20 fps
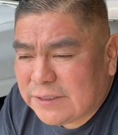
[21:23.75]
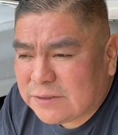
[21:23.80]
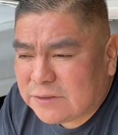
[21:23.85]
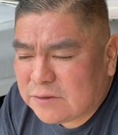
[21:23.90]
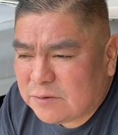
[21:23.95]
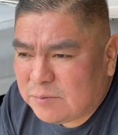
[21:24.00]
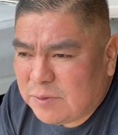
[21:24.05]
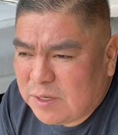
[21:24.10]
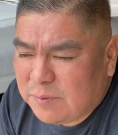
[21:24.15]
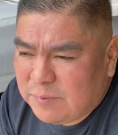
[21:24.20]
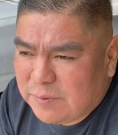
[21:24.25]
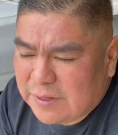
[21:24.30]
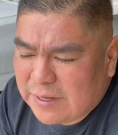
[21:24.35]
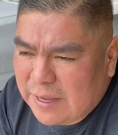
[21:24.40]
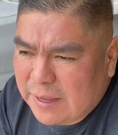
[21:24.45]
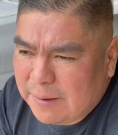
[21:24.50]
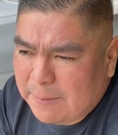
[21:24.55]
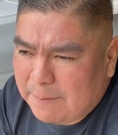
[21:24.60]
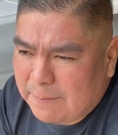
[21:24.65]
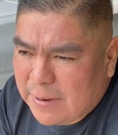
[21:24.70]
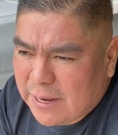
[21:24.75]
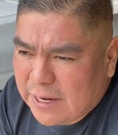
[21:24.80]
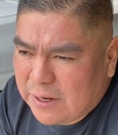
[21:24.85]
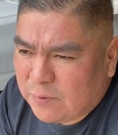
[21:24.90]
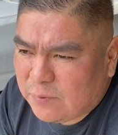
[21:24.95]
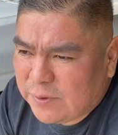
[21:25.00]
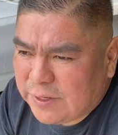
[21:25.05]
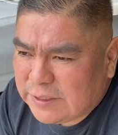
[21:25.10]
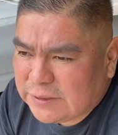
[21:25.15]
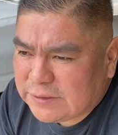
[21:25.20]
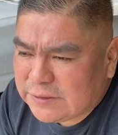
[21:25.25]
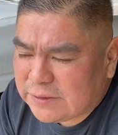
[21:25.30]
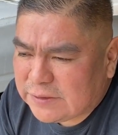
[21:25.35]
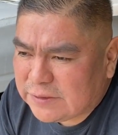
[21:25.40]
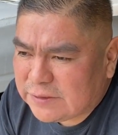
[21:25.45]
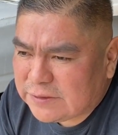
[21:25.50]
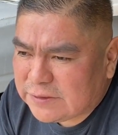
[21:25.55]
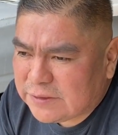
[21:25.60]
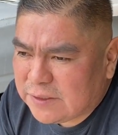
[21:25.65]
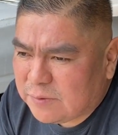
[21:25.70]
so maybe I might wait till
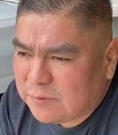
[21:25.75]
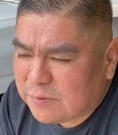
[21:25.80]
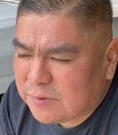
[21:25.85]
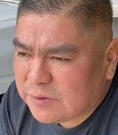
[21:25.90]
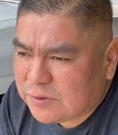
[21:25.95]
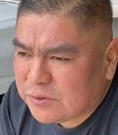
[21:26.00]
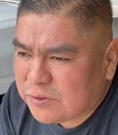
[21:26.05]
the summer